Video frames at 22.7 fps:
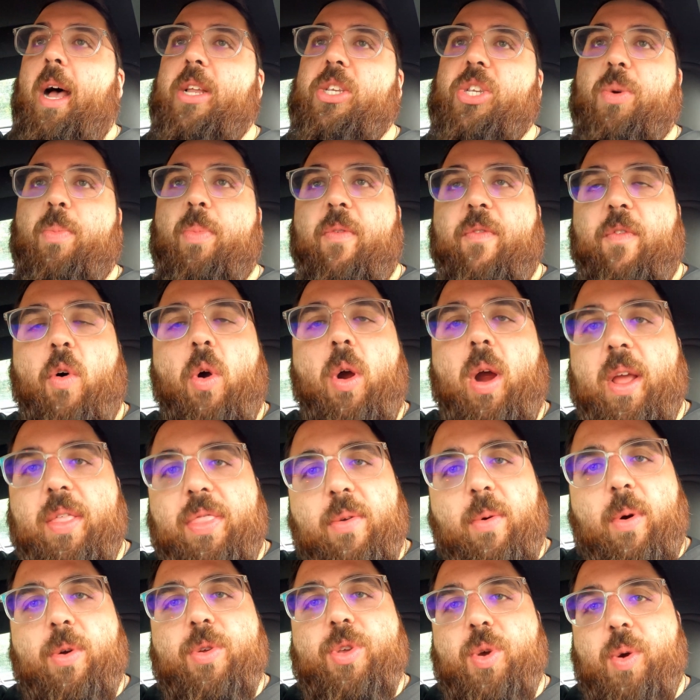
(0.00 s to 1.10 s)
So before I
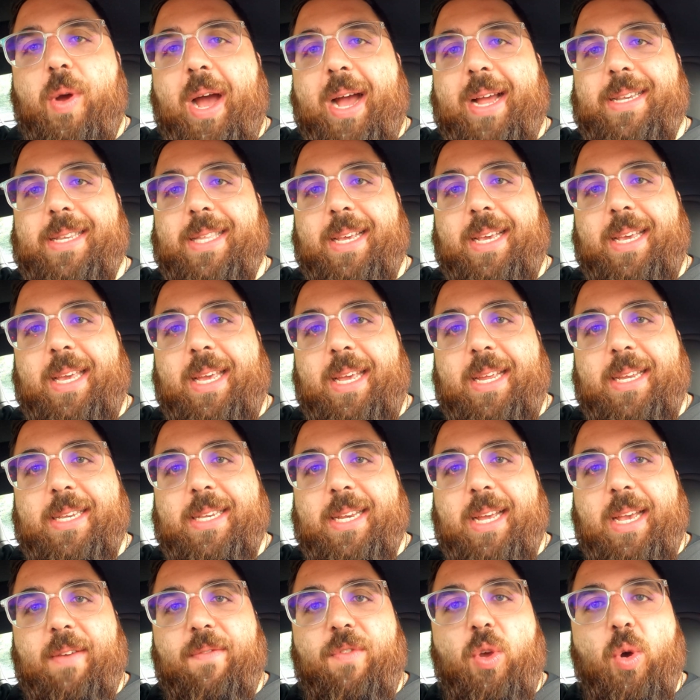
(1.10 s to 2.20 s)
throw you guys the keys
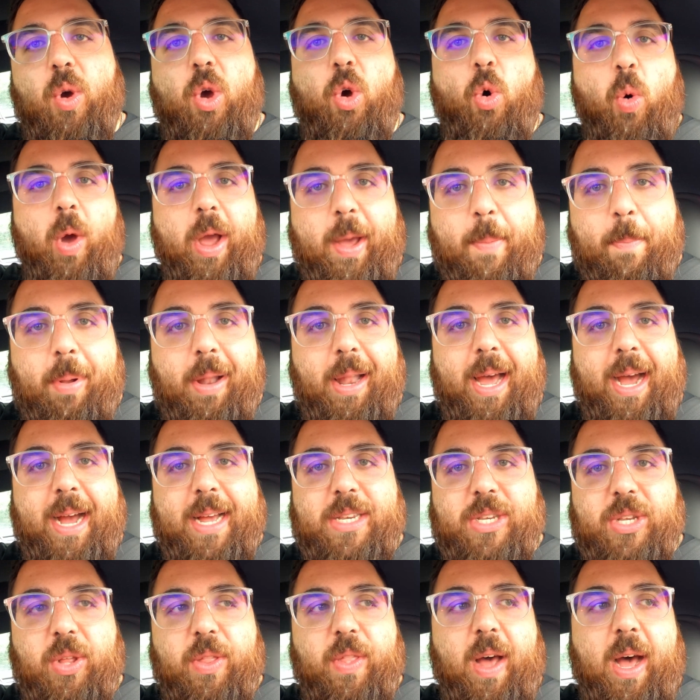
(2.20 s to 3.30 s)
to give you a quick
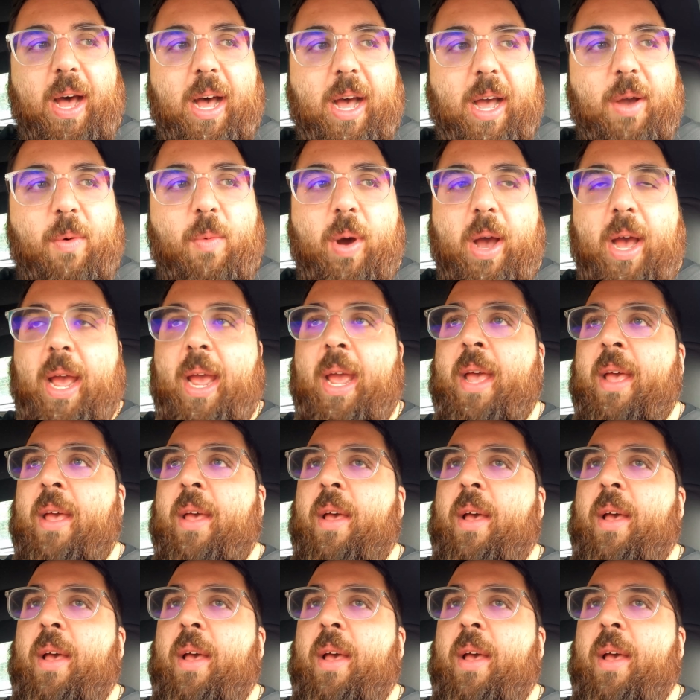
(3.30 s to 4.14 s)
blast on the highway,